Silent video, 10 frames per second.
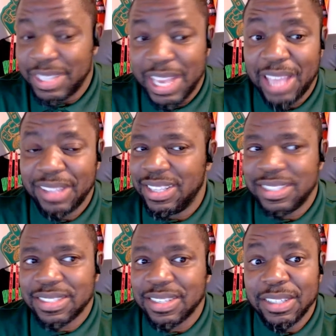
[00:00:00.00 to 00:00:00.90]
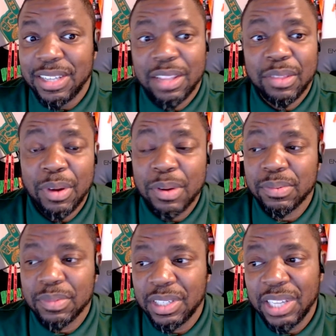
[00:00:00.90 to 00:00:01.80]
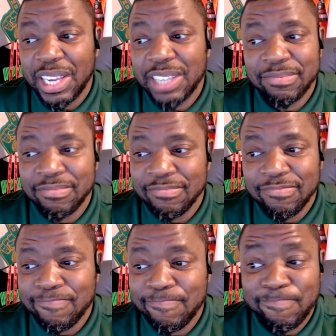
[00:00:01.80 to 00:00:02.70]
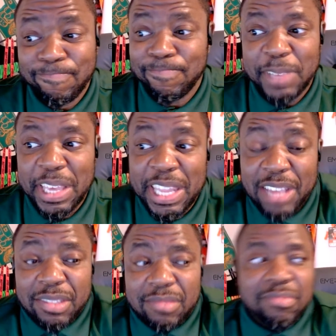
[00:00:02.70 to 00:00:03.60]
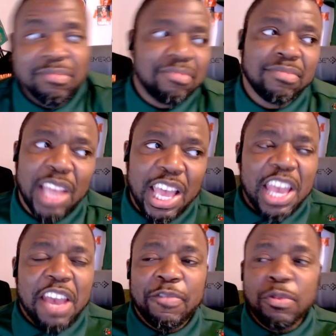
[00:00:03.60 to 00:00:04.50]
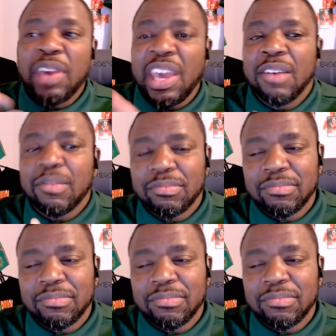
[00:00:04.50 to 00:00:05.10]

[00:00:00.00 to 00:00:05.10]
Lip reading: And they just could not throw. Like, and that if you can't